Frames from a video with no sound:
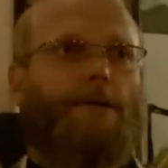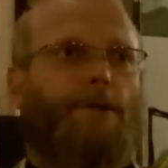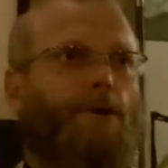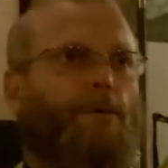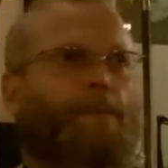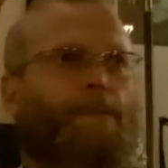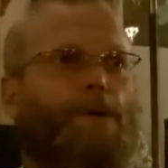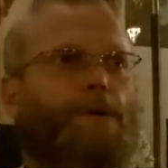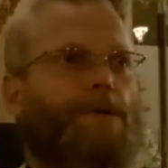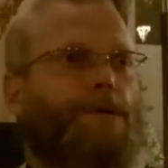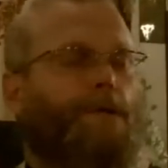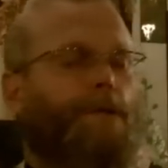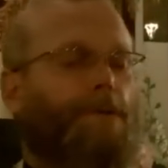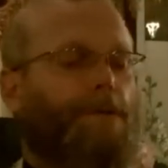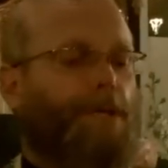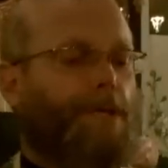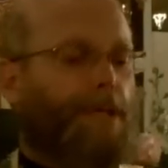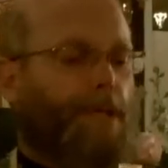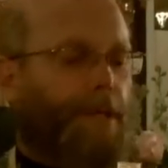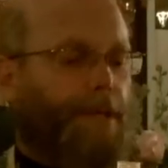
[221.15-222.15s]
no personal
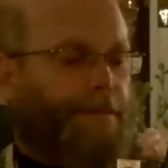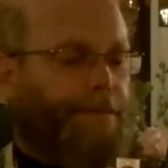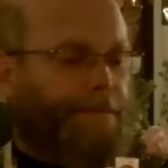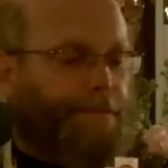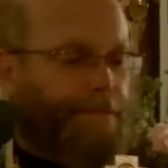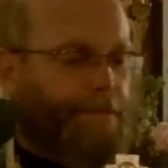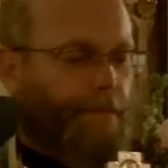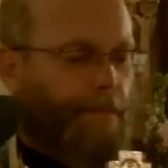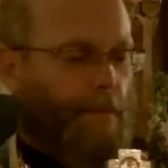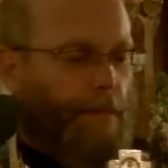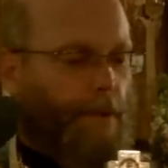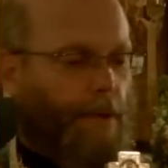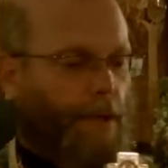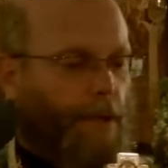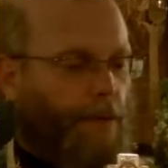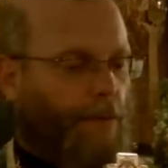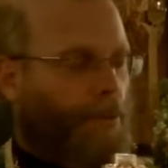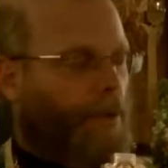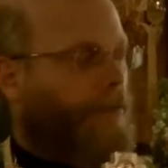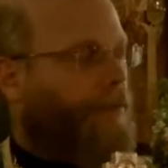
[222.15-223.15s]
sin.
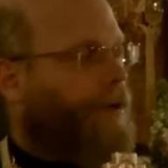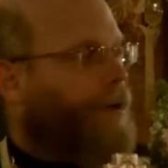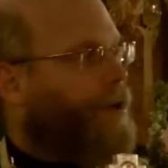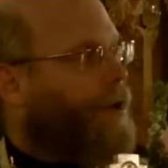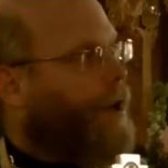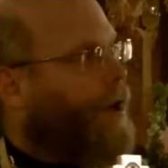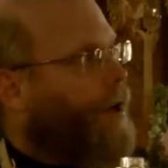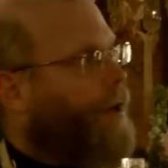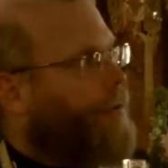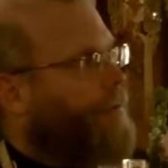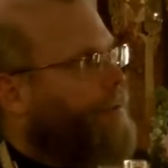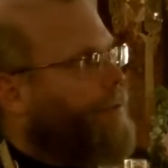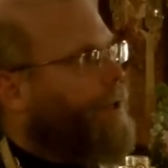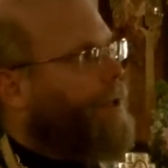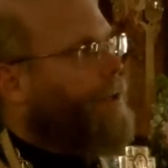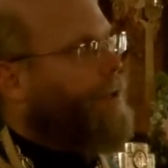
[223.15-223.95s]
If we recall